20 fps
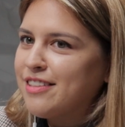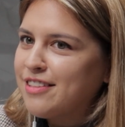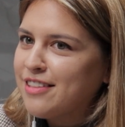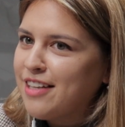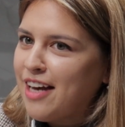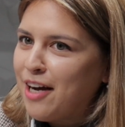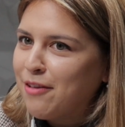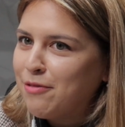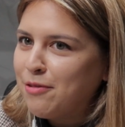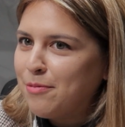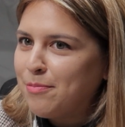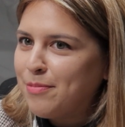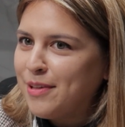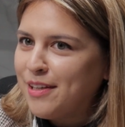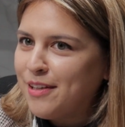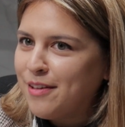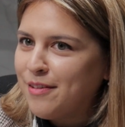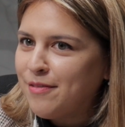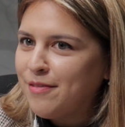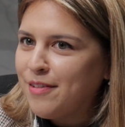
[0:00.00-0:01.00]
I will
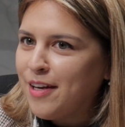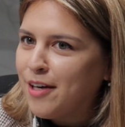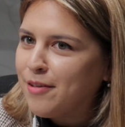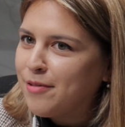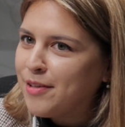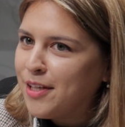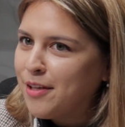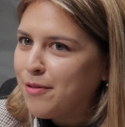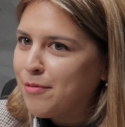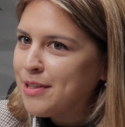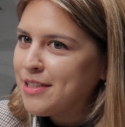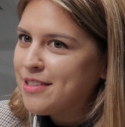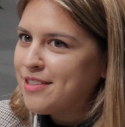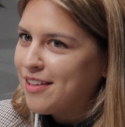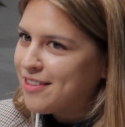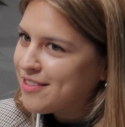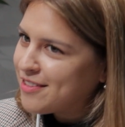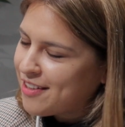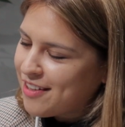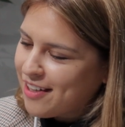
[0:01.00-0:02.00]
be very
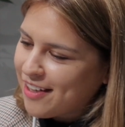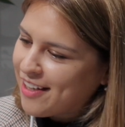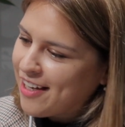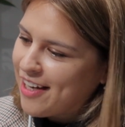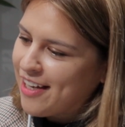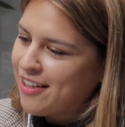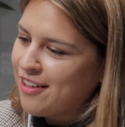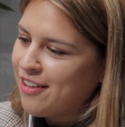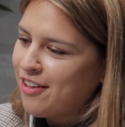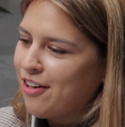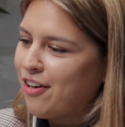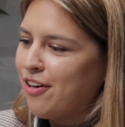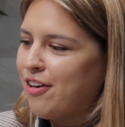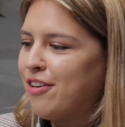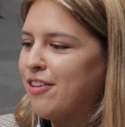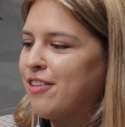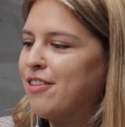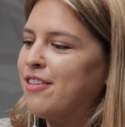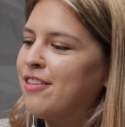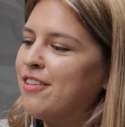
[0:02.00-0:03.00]
redundant again
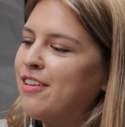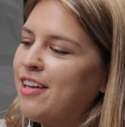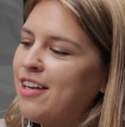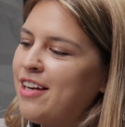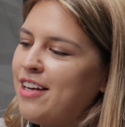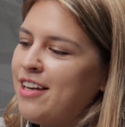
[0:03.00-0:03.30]
on